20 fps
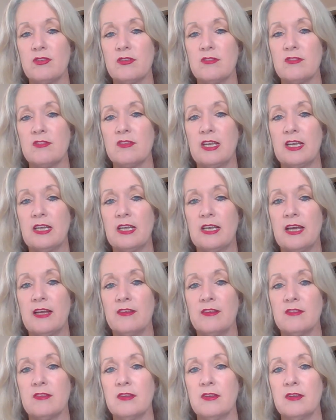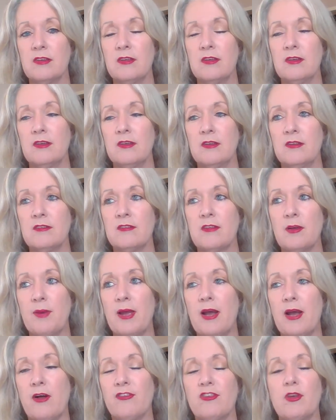it's seen as
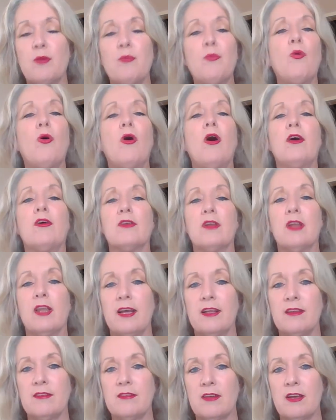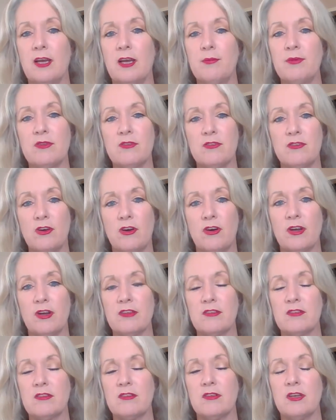somehow some wild landscape. It's not.
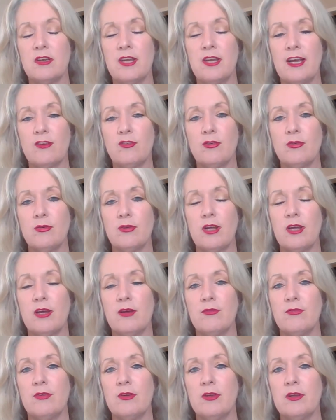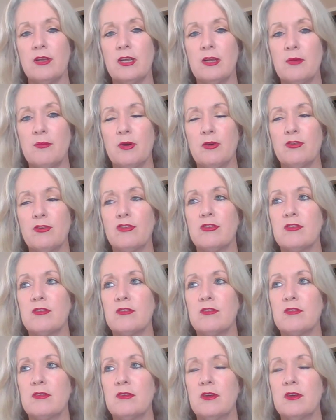It's natural to have
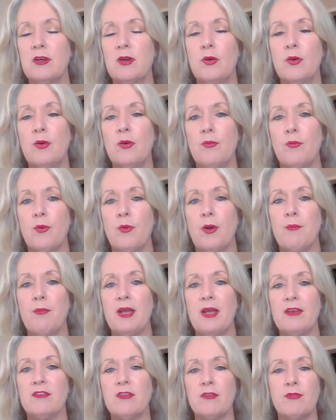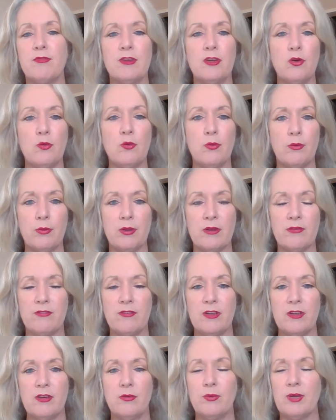emotions. We're meant to feel what we
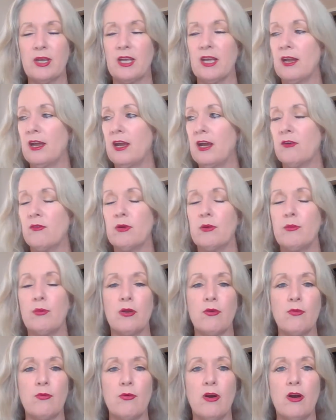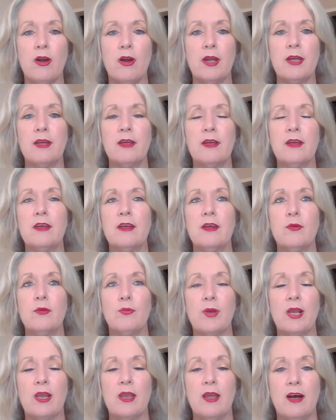feel. We get angry, we cry,
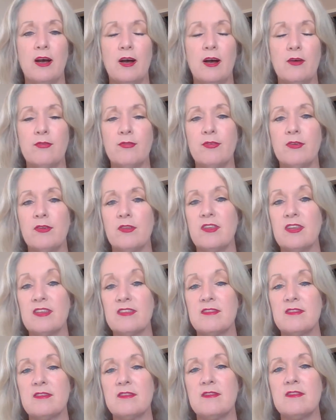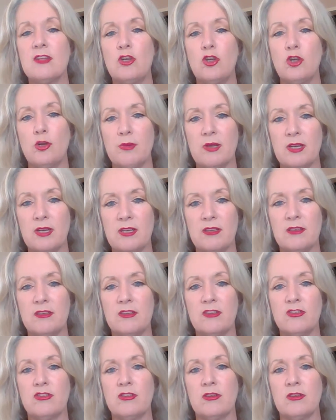we laugh. This is the human
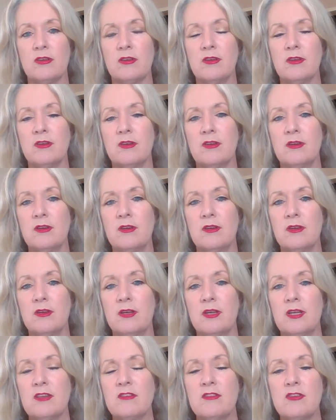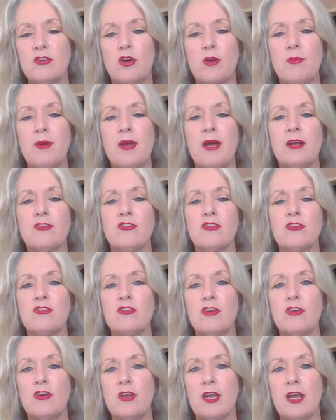condition. It's not about just
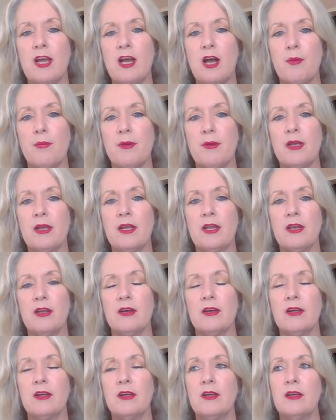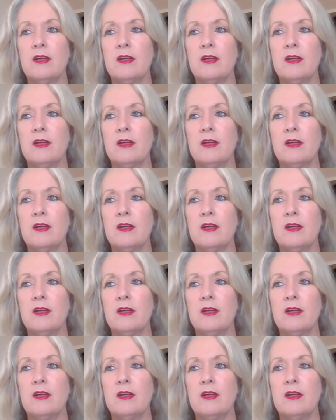turning up in a,